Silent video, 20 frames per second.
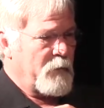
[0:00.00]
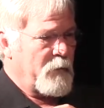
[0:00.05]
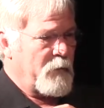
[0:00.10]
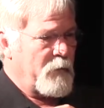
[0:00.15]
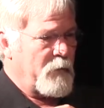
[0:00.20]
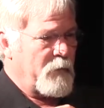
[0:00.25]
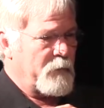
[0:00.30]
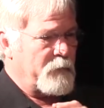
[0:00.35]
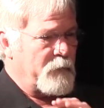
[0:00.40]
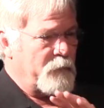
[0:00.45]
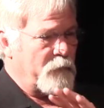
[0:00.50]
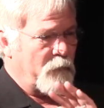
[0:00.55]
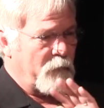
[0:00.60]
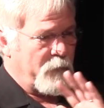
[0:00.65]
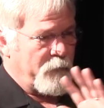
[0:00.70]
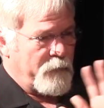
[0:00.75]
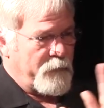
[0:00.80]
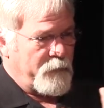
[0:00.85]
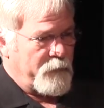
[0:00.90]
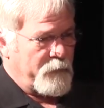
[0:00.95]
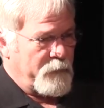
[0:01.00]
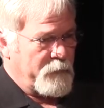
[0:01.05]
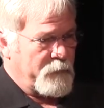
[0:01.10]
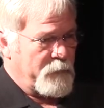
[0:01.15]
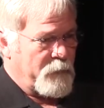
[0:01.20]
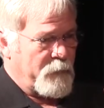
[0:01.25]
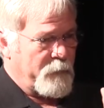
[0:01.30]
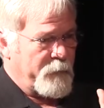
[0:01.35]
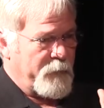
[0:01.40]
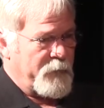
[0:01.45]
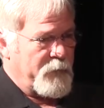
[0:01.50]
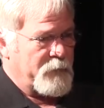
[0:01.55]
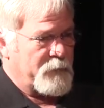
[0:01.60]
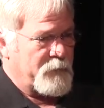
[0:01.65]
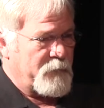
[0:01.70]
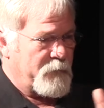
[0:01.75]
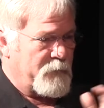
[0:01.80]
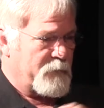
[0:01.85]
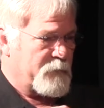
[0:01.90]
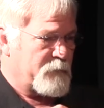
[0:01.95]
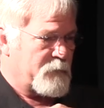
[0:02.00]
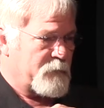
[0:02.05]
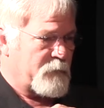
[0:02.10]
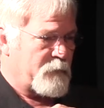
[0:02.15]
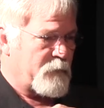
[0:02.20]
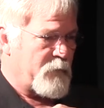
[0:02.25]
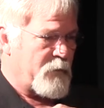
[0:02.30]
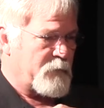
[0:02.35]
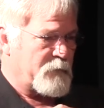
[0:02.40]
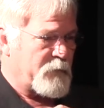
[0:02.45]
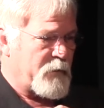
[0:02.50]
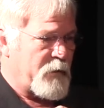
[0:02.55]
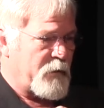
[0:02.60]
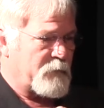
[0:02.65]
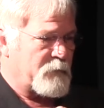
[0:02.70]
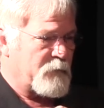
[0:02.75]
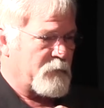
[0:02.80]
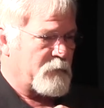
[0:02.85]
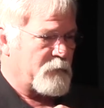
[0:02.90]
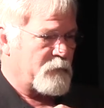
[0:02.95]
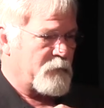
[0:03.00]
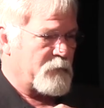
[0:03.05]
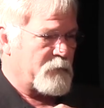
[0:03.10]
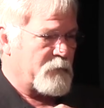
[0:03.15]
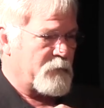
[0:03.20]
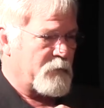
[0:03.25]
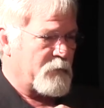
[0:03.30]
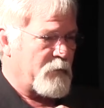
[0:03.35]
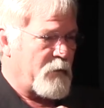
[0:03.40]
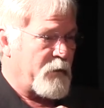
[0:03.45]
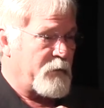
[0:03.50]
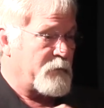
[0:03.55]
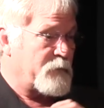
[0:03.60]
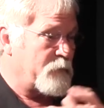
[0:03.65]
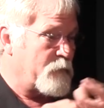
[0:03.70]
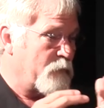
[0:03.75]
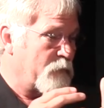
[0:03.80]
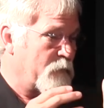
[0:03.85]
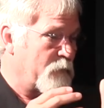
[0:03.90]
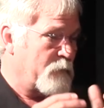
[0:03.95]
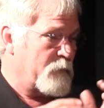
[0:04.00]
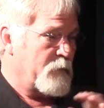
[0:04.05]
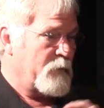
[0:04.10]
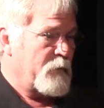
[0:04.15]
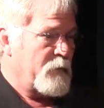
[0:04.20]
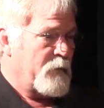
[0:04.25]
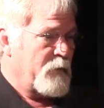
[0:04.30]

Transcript: Uh, the north terminus of this cross axis was the high school,